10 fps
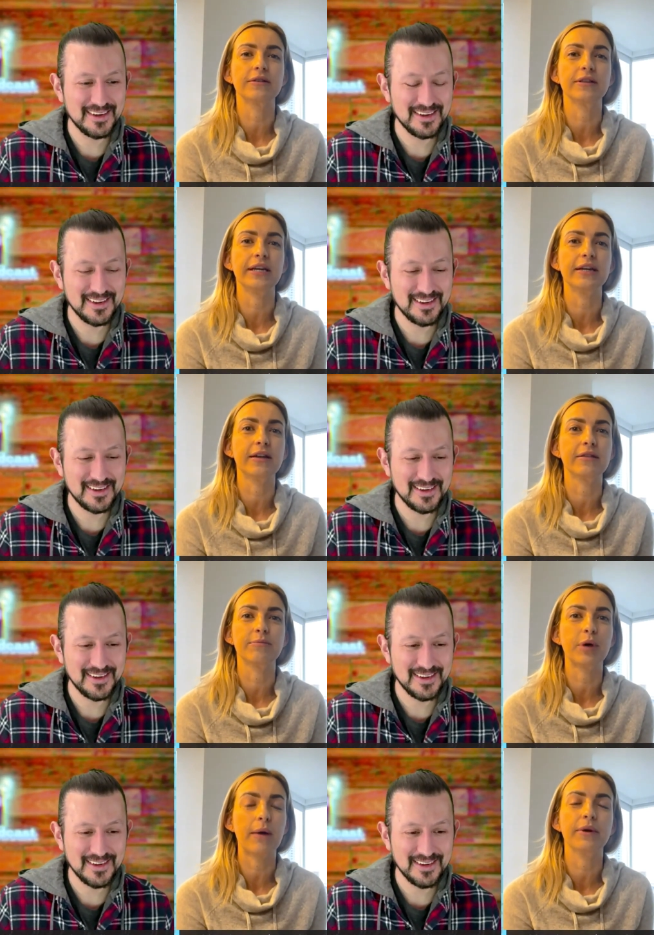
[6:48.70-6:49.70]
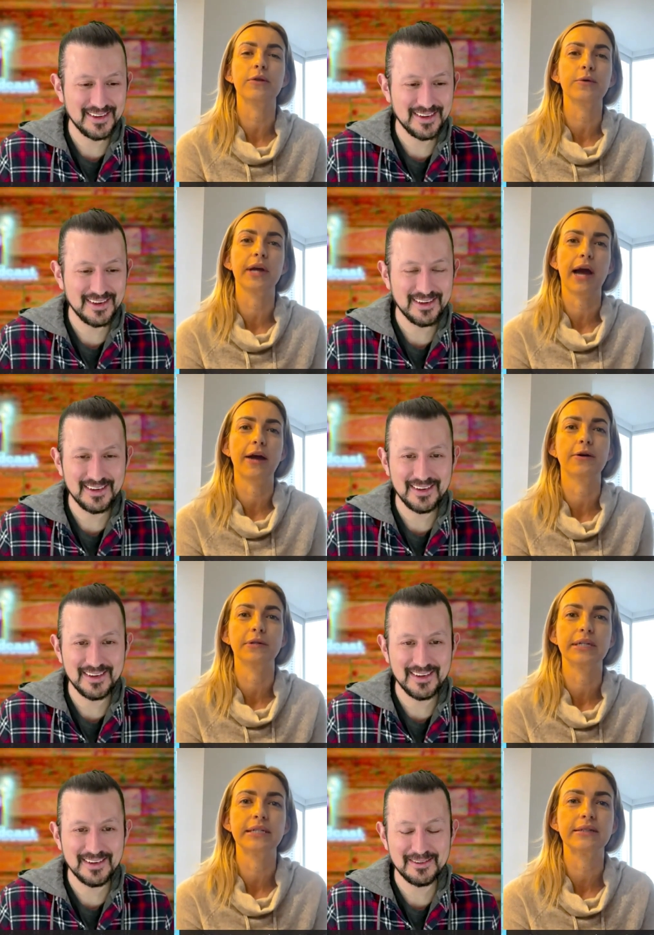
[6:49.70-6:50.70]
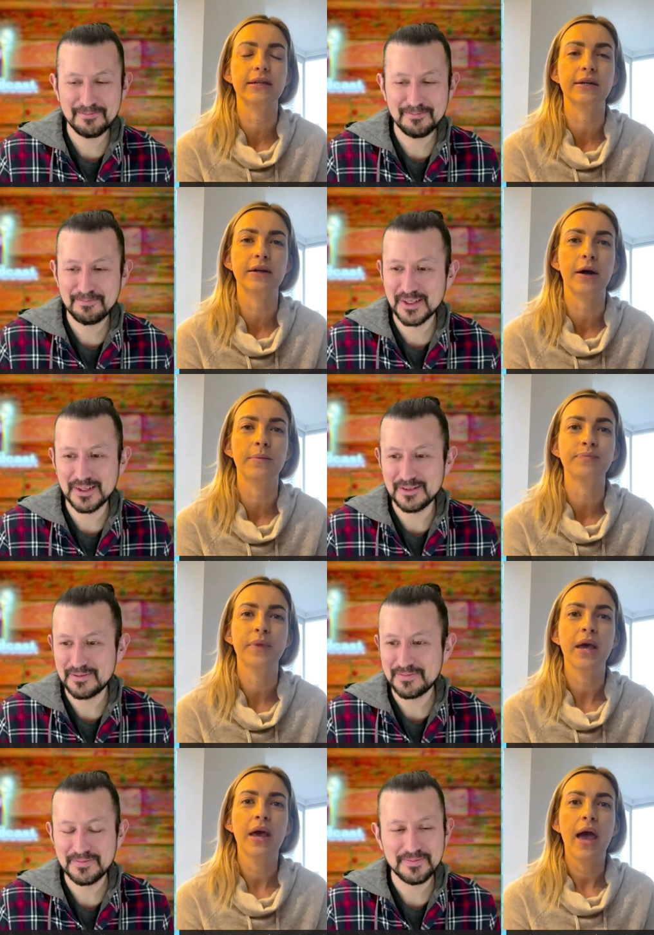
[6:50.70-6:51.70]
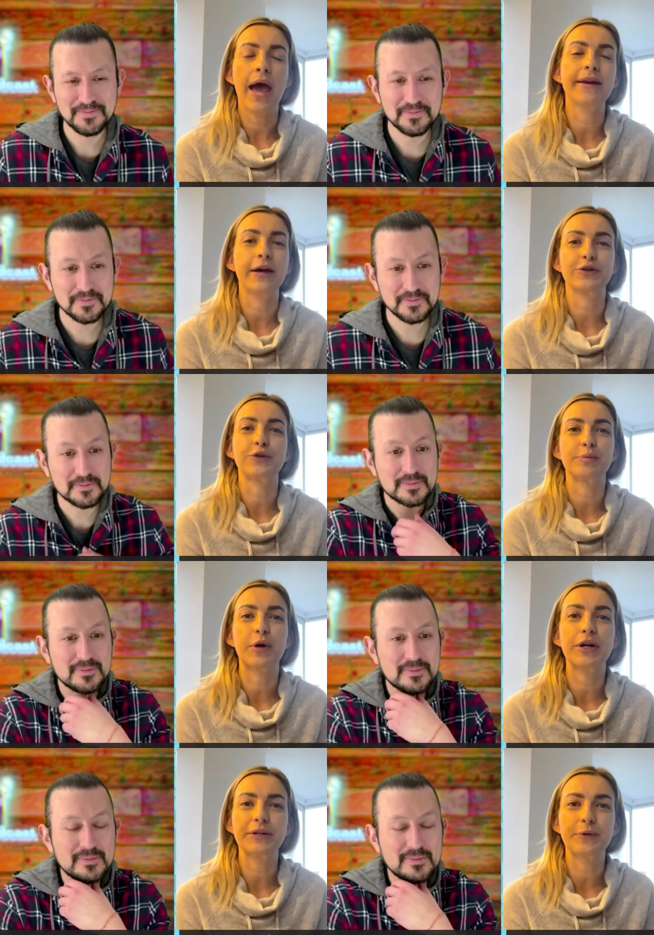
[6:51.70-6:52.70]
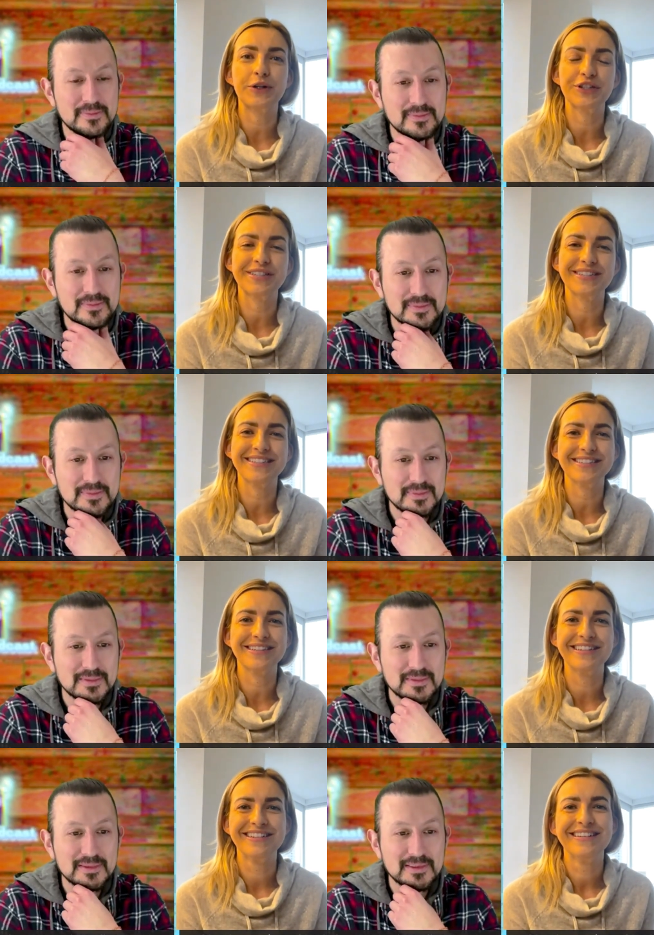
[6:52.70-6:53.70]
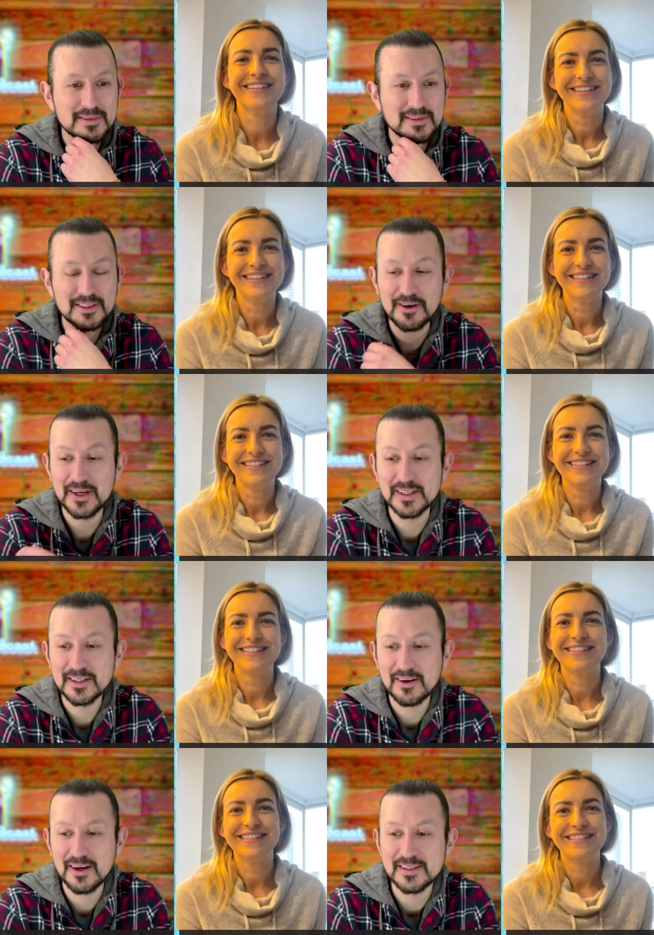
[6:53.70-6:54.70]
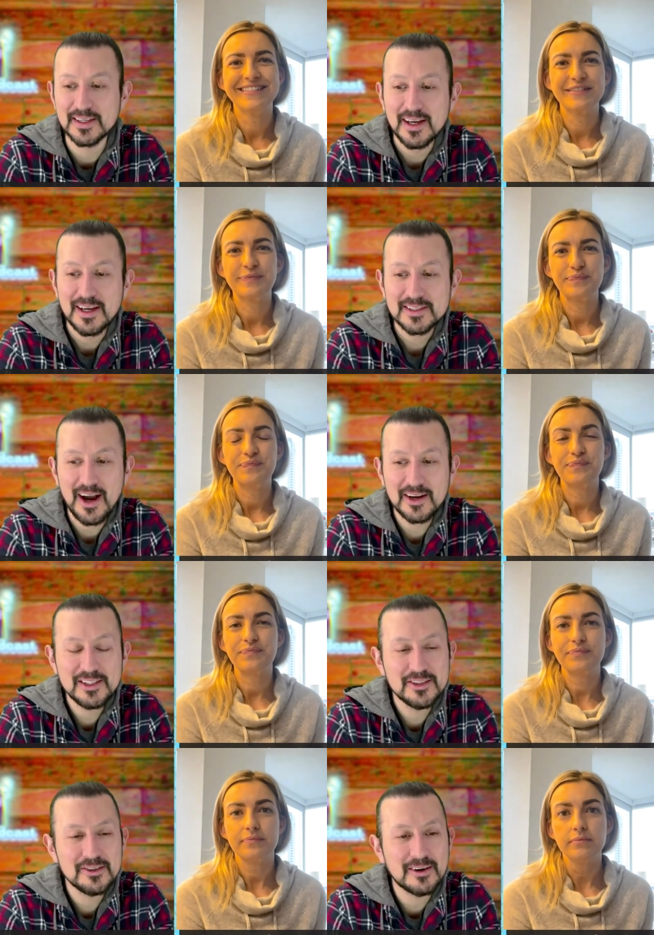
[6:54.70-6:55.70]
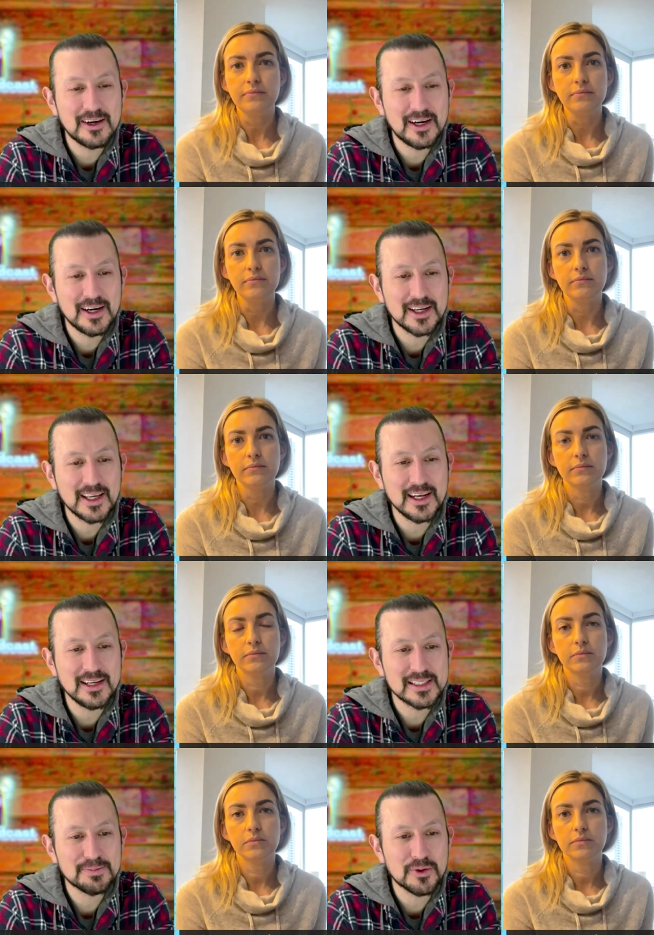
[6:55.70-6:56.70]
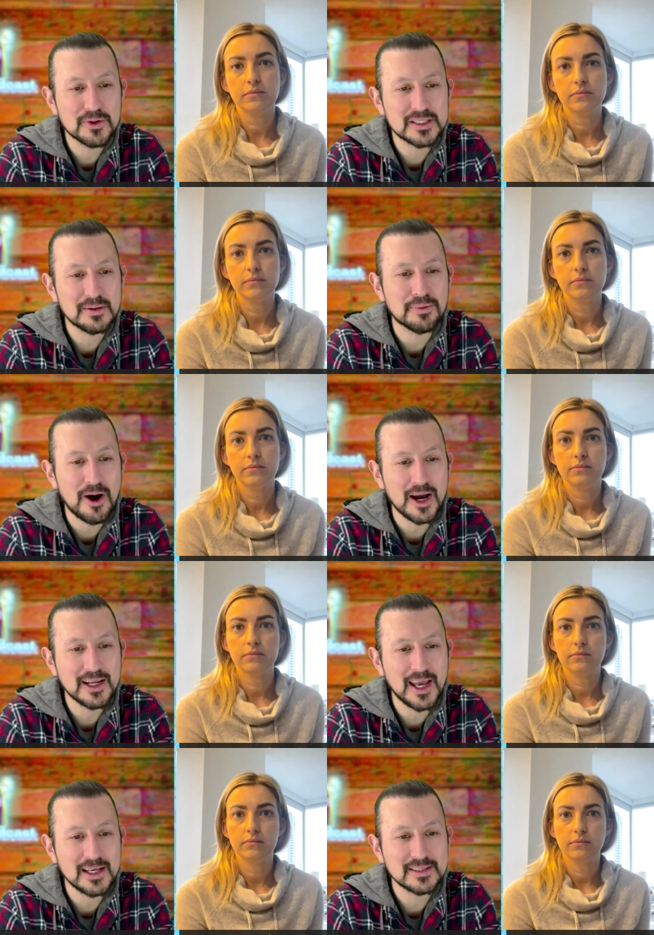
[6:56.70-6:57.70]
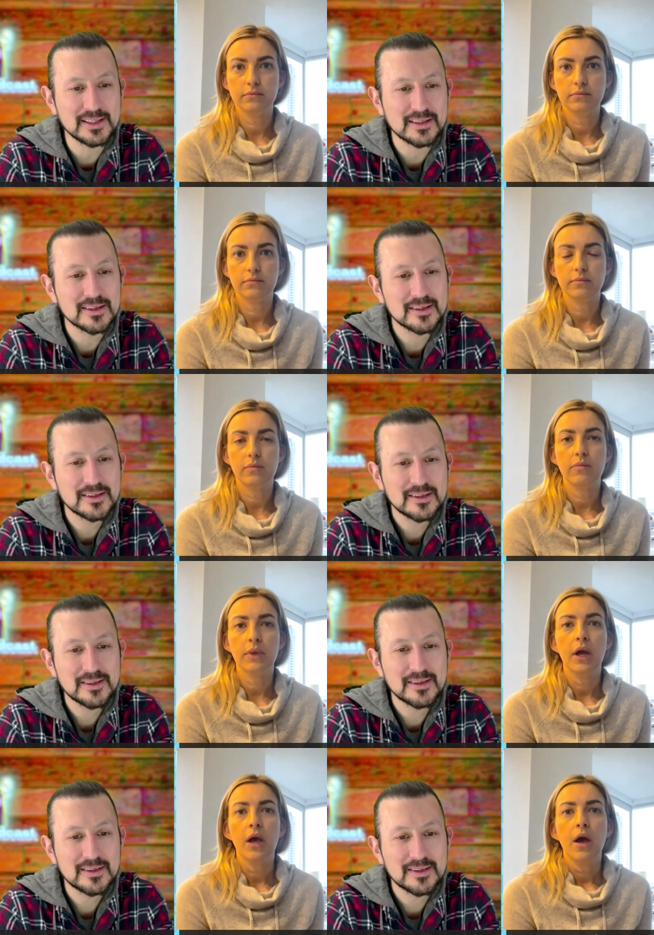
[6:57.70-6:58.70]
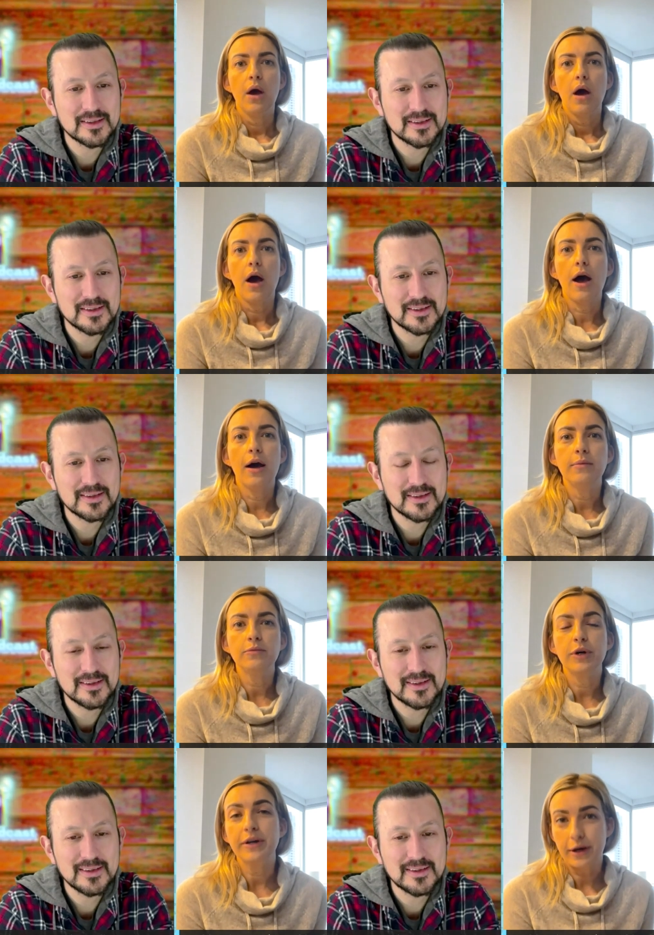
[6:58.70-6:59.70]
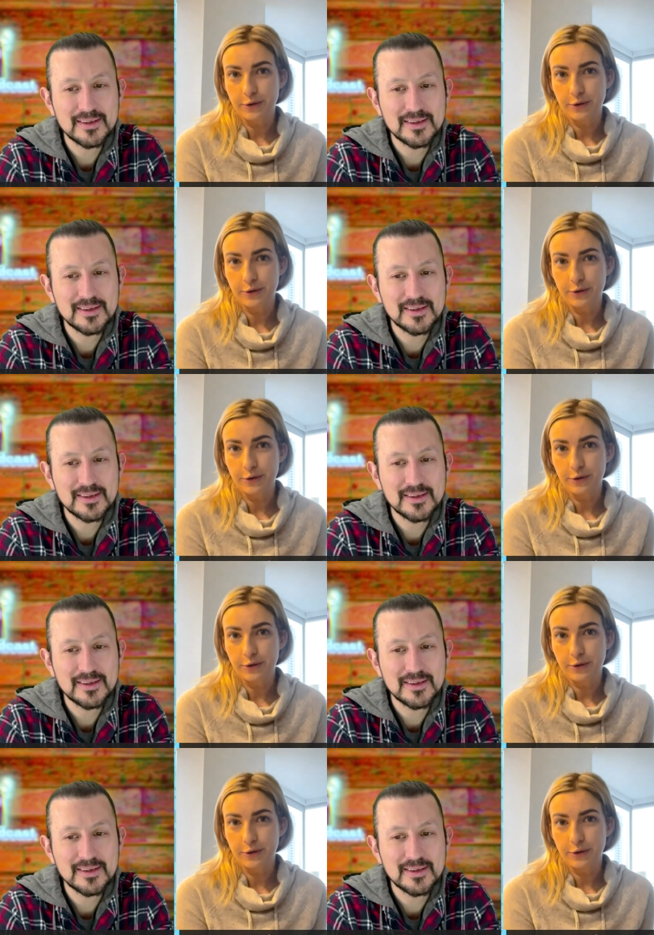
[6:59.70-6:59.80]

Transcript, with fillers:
Speaker 1: the league, and probably the only higher one is at oh. um, at Nationals Park in Washington D.C.
Speaker 2: Crazy, crazy. So, how did you uh, get into sports broadcasting?
Speaker 1: Um, well, I